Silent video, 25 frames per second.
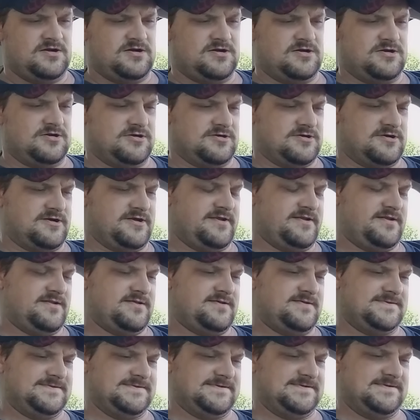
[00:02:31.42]
All right.
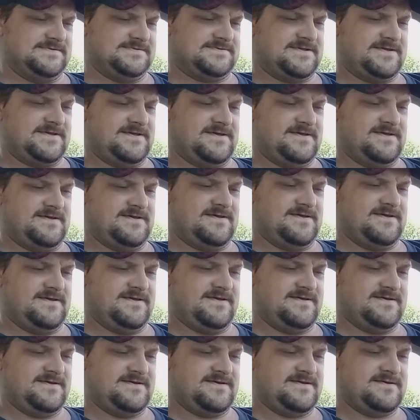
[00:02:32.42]

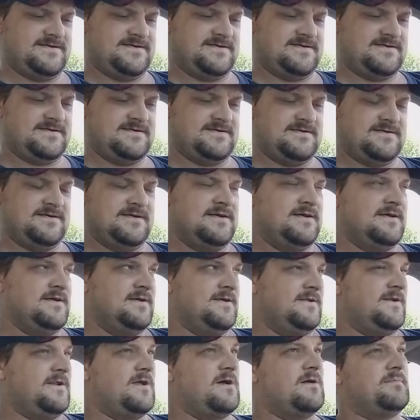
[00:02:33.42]
Okay.
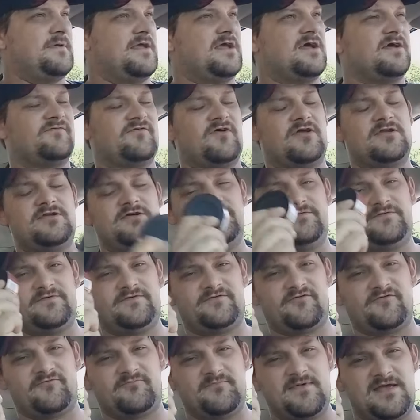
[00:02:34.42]
Now, because I know
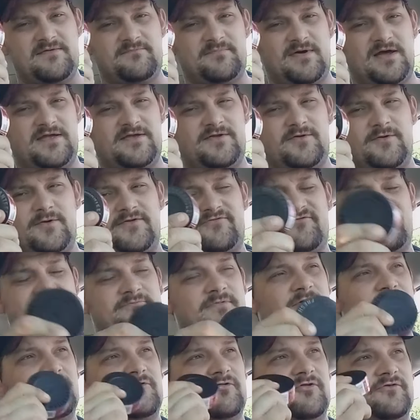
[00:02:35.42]
this is made by U.S.
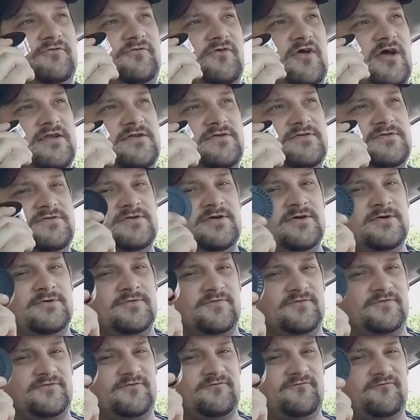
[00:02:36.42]
Smokeless, I know
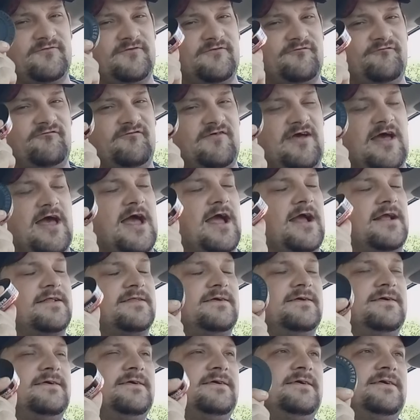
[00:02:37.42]
there for a
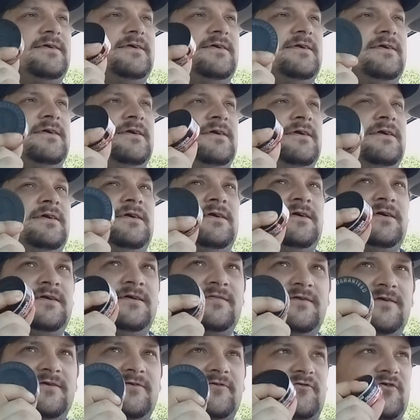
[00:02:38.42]
fact
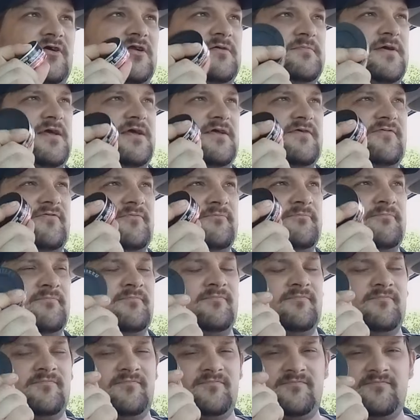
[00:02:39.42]
there's going to be
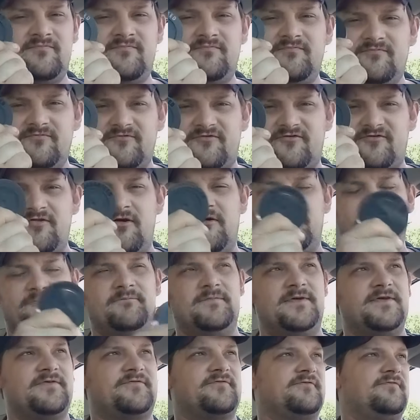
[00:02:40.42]
some
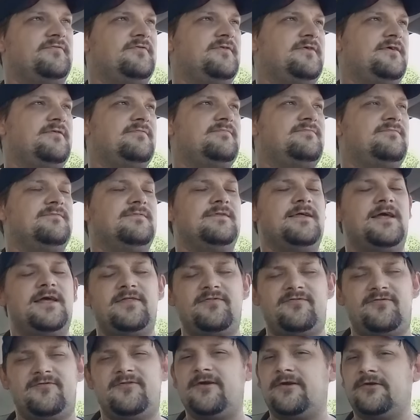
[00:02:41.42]
snuff missing. That
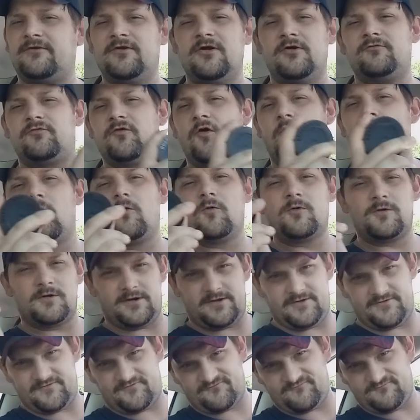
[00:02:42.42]
they're
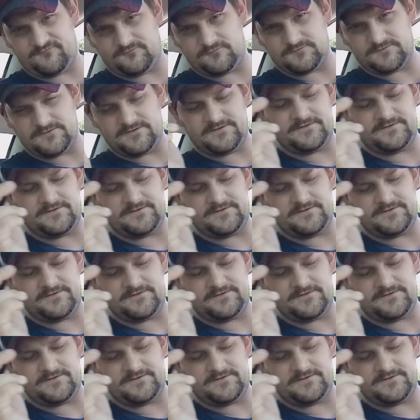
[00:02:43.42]
notorious for